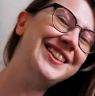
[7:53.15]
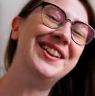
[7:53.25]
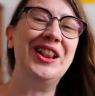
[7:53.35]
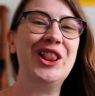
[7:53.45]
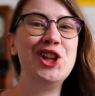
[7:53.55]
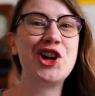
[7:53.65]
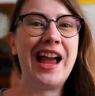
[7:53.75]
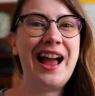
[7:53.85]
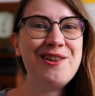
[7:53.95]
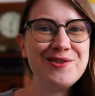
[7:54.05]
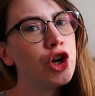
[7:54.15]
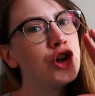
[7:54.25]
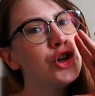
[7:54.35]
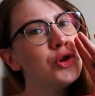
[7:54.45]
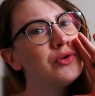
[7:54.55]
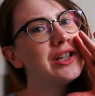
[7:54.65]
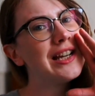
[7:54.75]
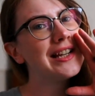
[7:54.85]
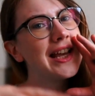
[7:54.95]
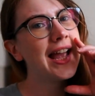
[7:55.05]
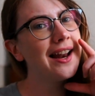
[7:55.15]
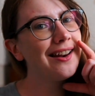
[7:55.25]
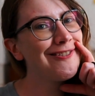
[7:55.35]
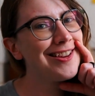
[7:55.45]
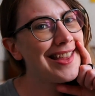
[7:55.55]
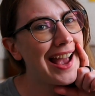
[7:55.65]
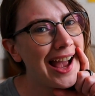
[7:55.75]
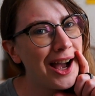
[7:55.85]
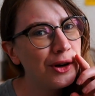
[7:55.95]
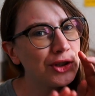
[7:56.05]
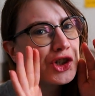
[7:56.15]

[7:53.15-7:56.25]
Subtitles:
look out, new detailer in the house.